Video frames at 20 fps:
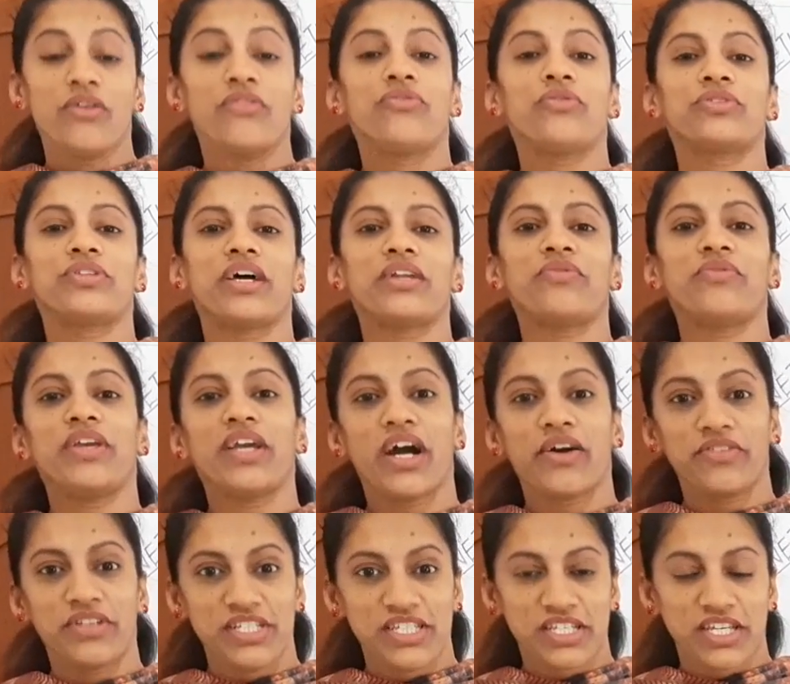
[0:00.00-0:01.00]
For that we
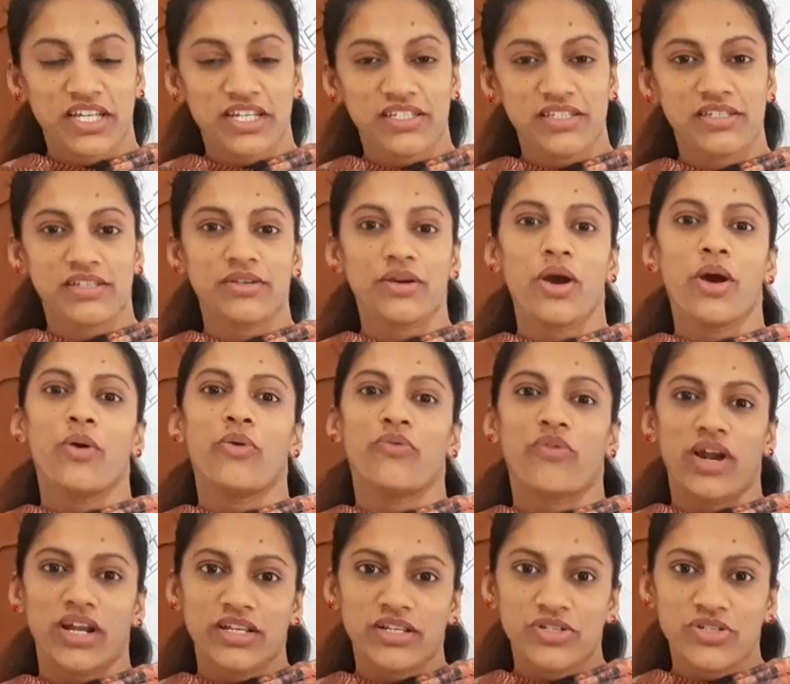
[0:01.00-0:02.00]
have discussed
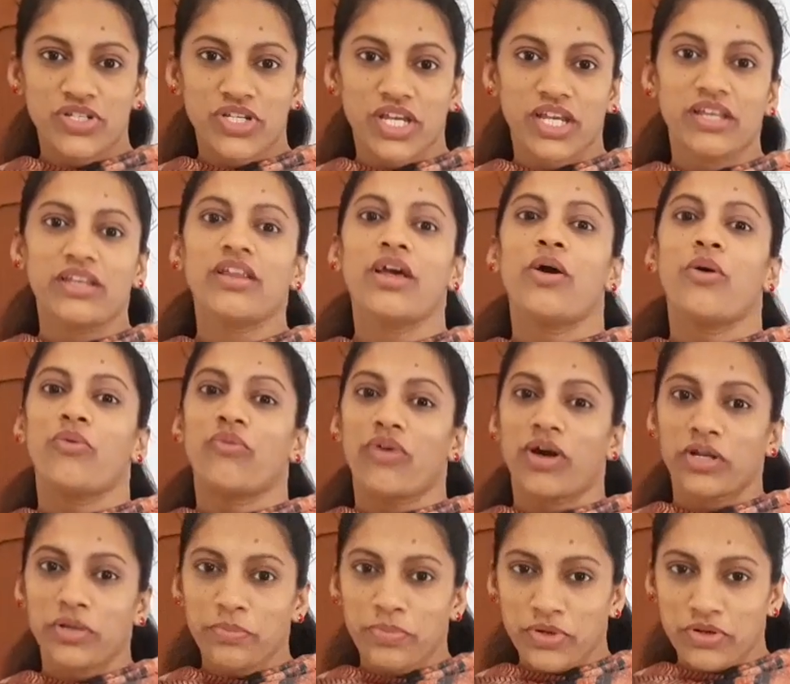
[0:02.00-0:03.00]
one gene,
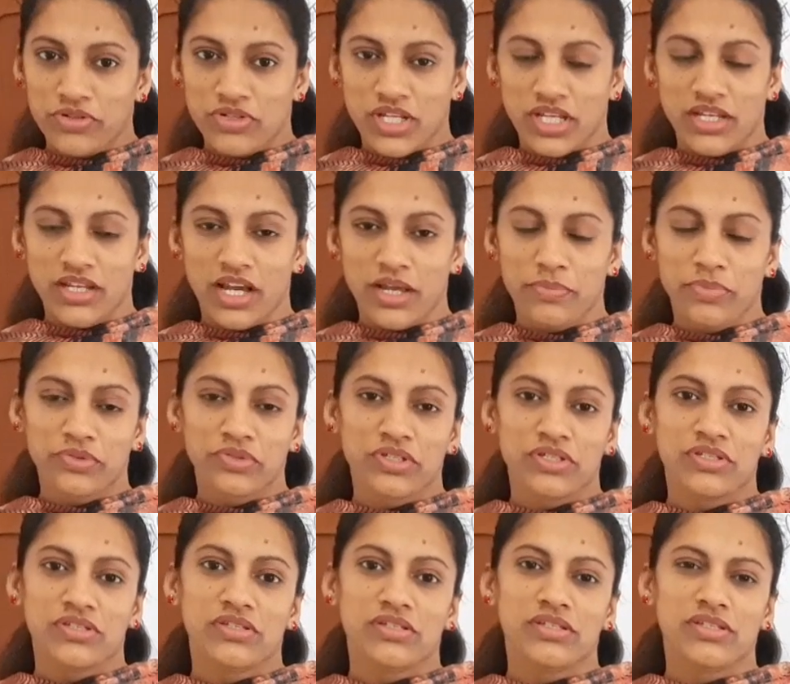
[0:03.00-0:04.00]
one protein
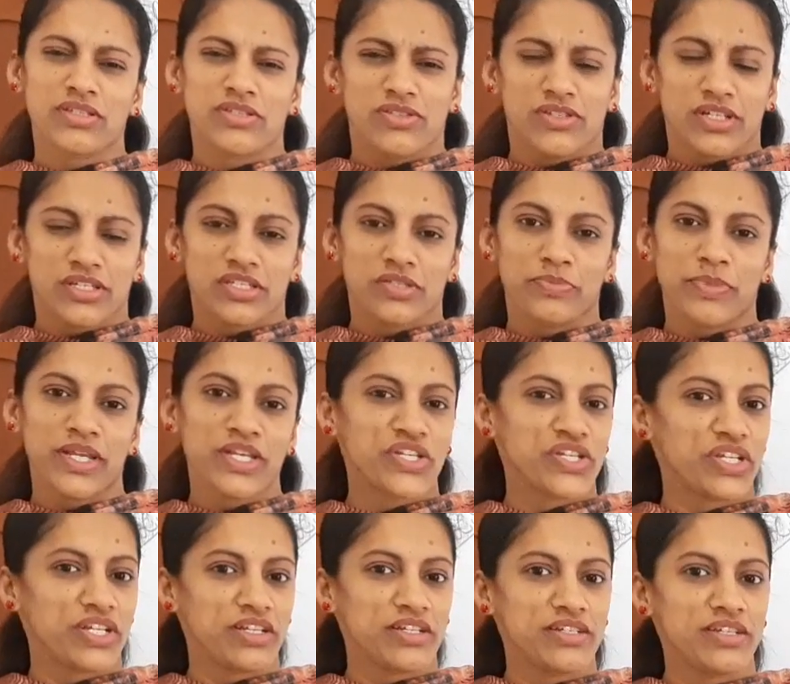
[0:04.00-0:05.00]
hypothesis just
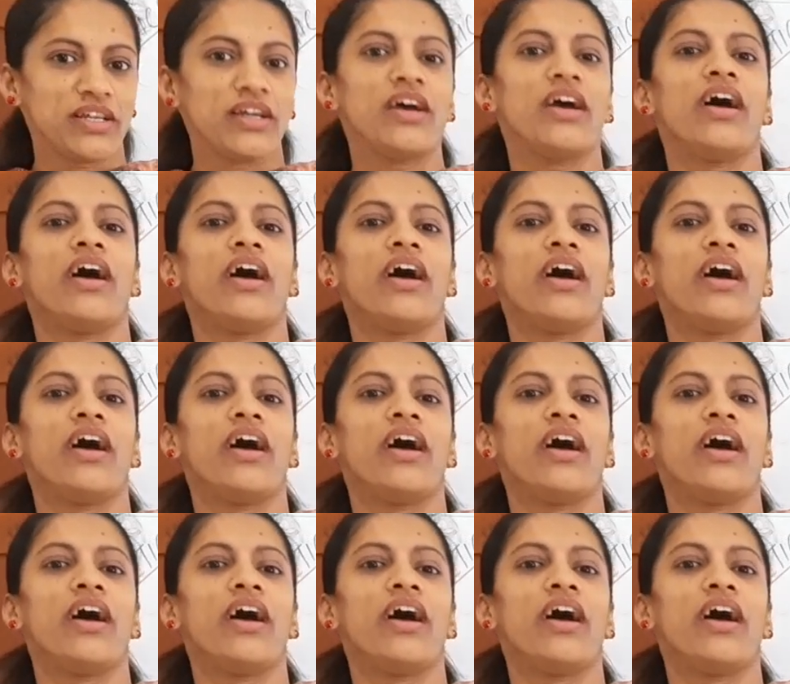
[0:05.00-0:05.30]
mentioned,